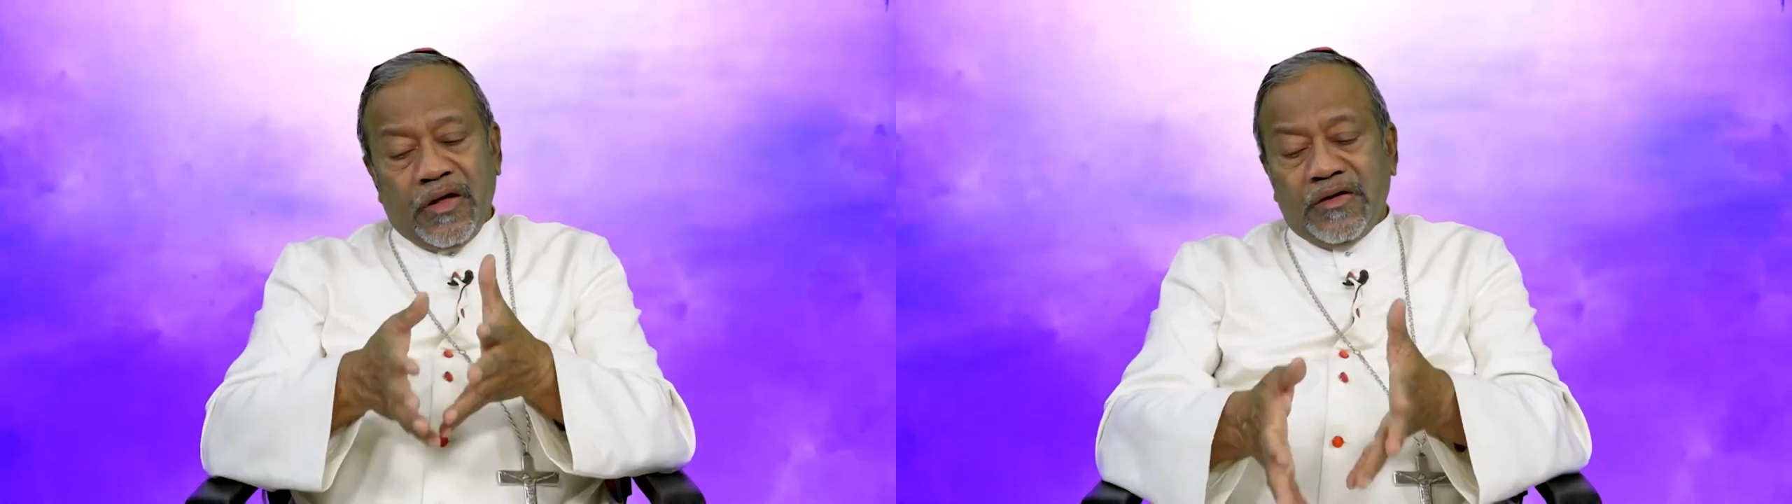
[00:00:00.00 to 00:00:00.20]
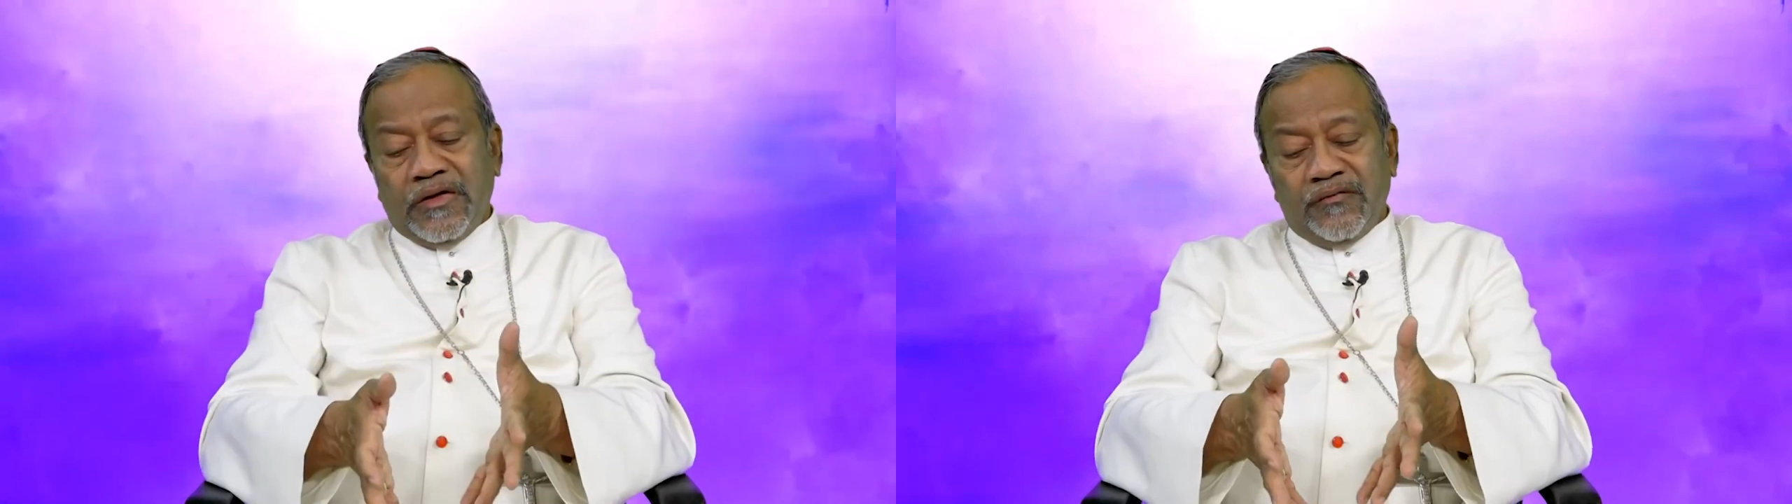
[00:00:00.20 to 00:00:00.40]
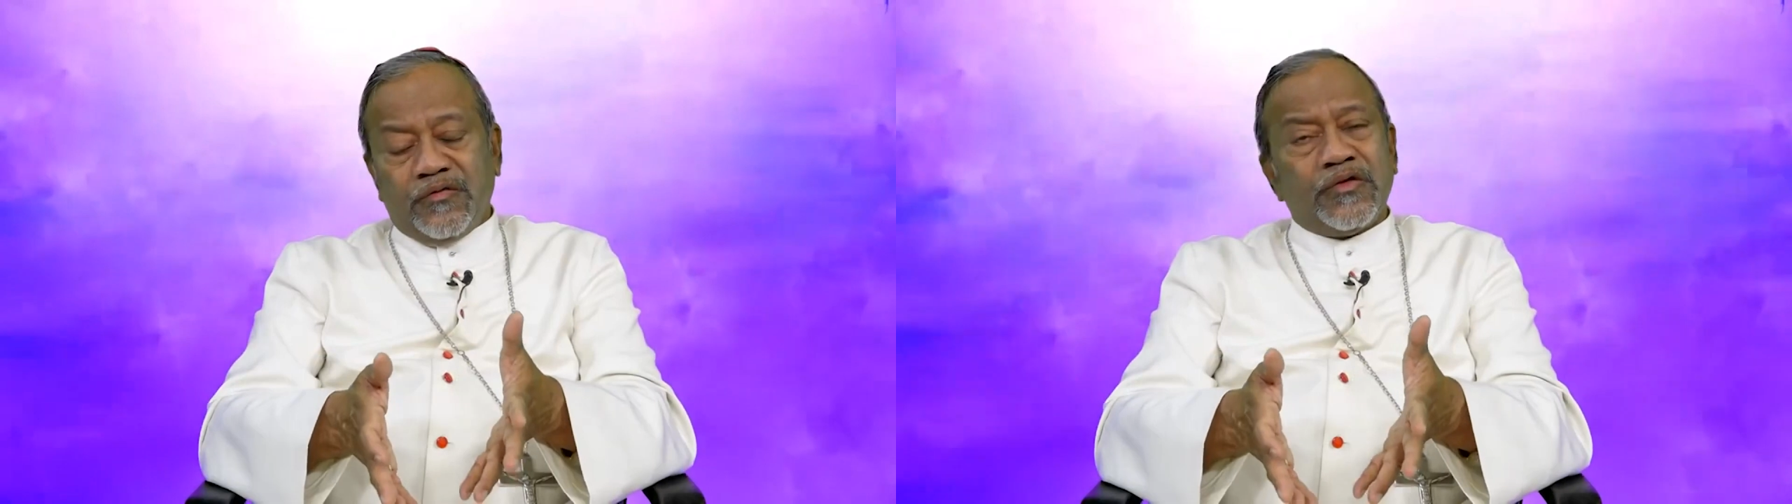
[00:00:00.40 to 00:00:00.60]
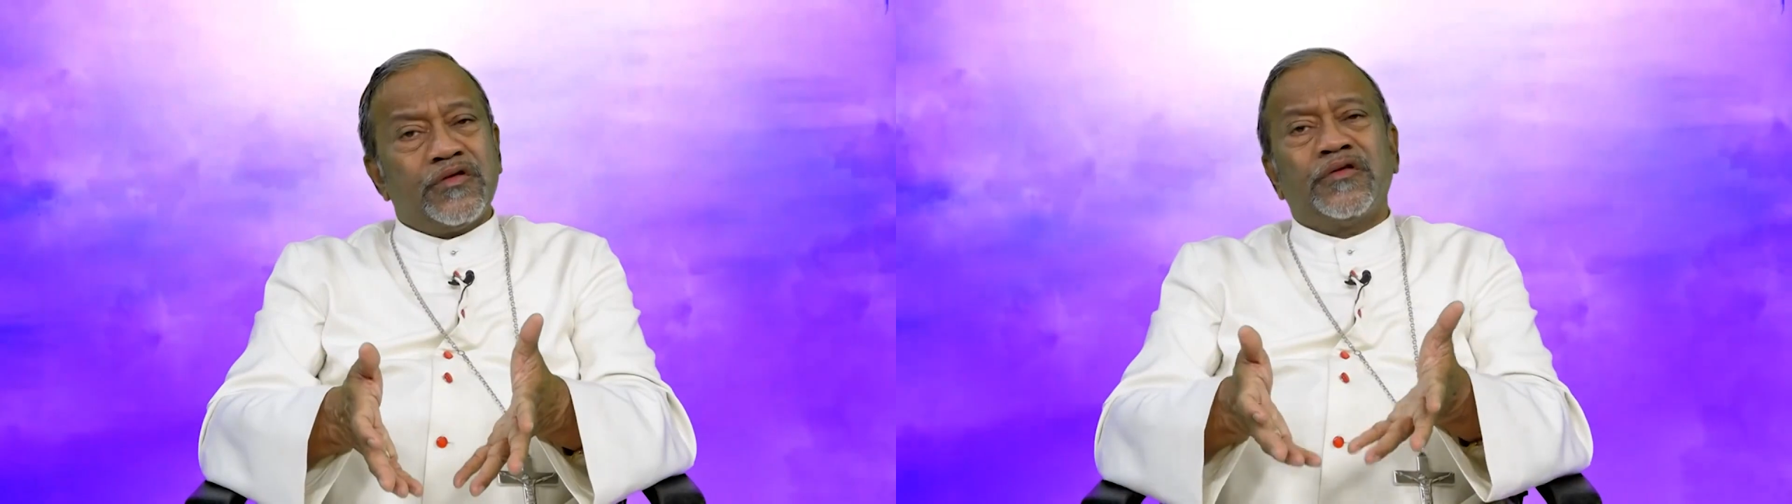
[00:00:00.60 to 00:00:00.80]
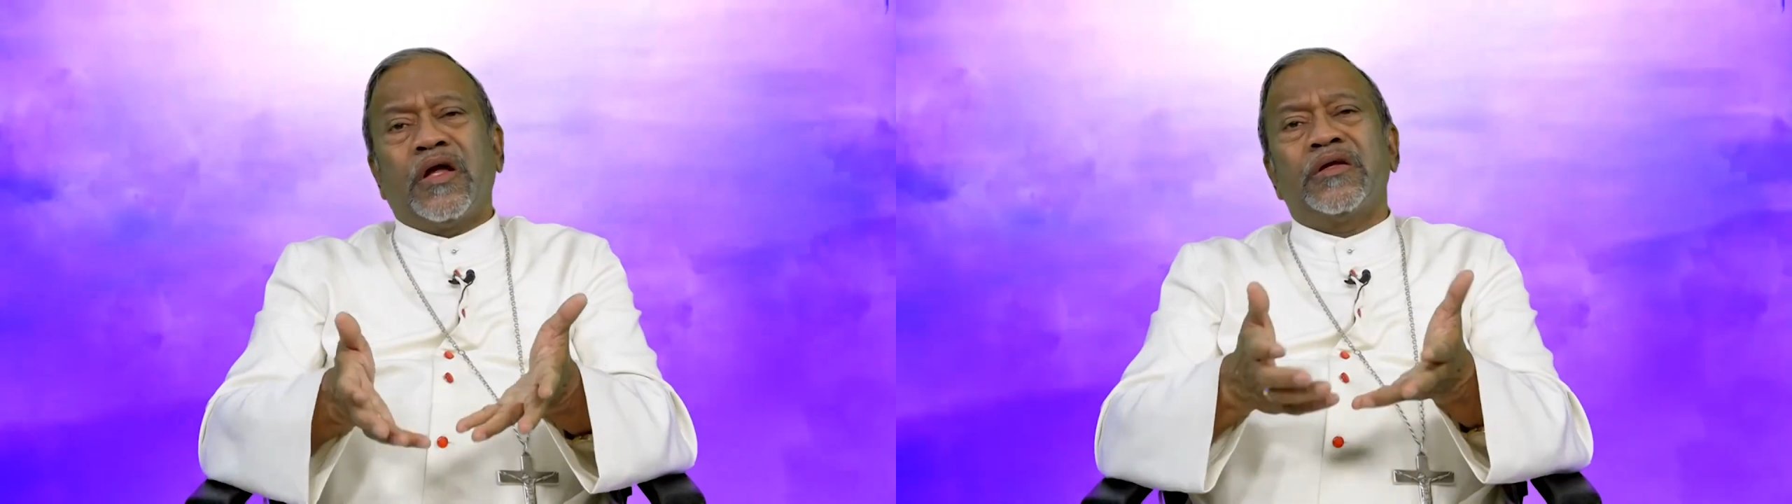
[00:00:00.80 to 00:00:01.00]
And therefore
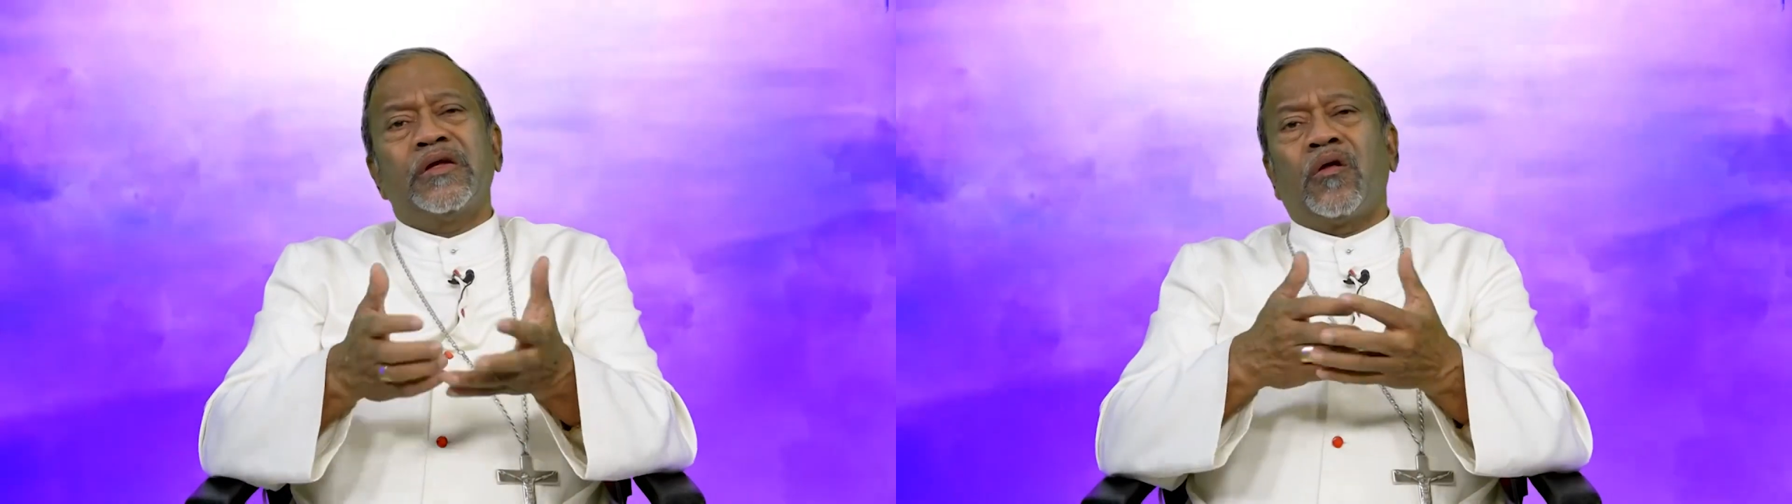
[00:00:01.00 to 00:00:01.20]
there's nothing